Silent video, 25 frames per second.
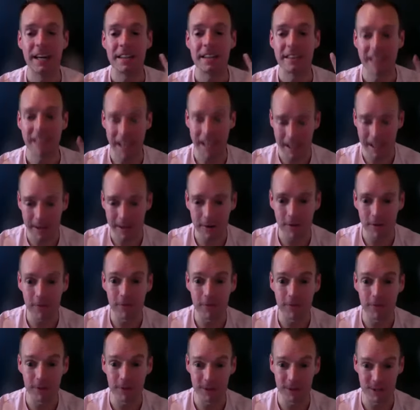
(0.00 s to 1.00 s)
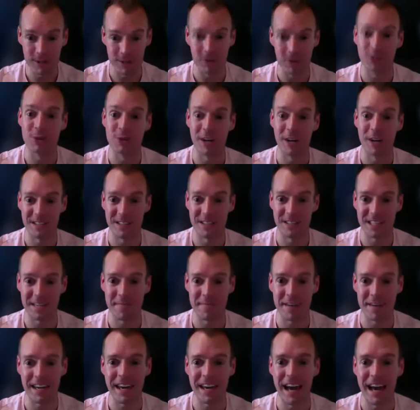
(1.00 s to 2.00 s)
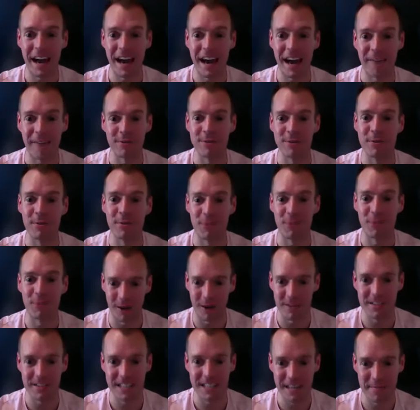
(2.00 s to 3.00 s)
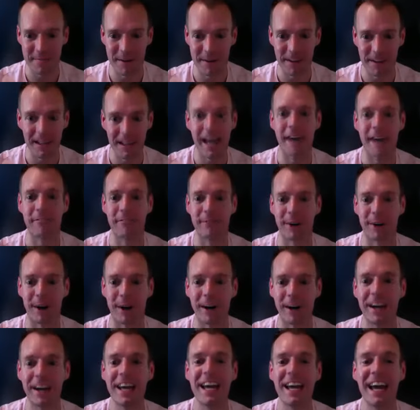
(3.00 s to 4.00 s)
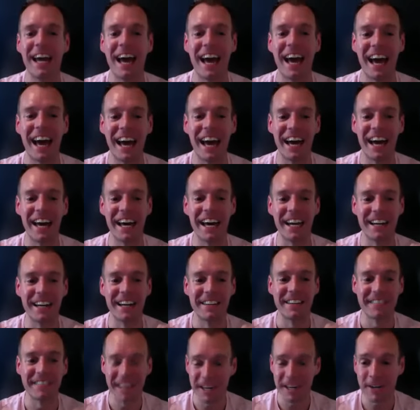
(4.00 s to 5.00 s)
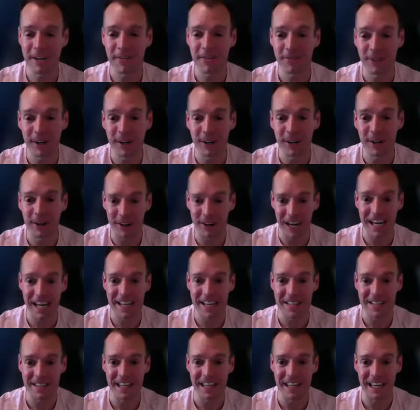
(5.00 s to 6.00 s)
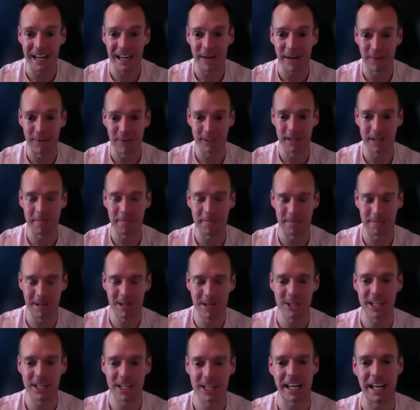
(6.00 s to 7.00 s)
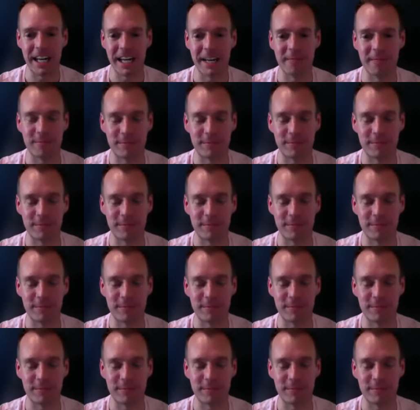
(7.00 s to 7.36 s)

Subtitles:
thank you for still trusting me after the worst email ever. And thank you for your grace. Like, I really appreciate it.